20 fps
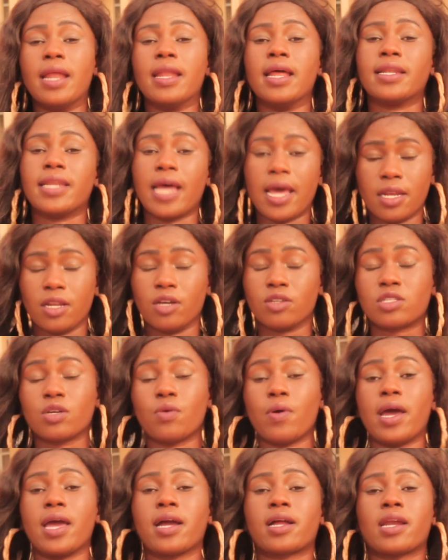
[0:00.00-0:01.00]
And then they'll say,
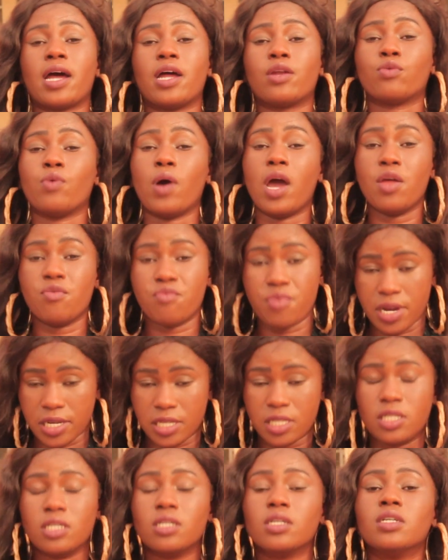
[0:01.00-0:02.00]
why I cried, why
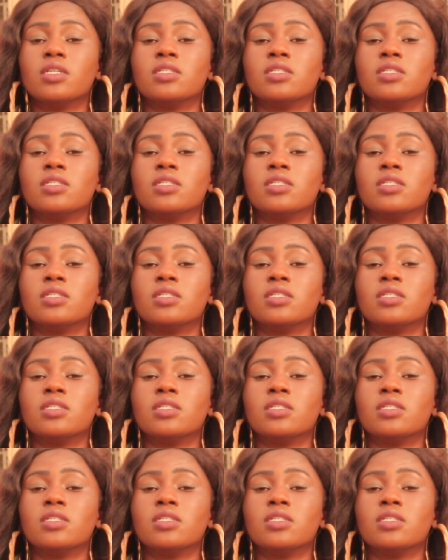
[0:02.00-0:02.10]
ready?